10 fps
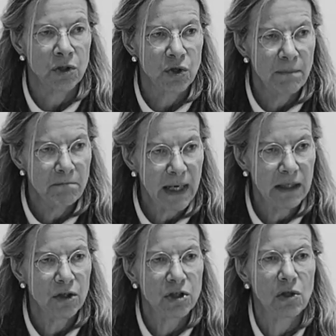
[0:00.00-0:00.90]

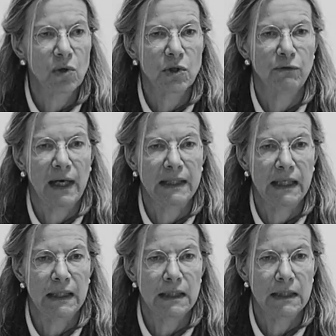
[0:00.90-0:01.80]
tremendous loss of
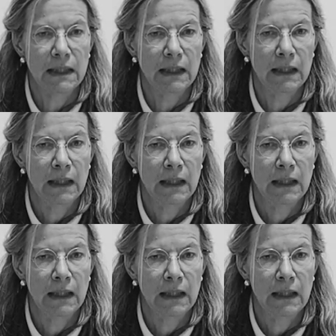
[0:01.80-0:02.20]
identity.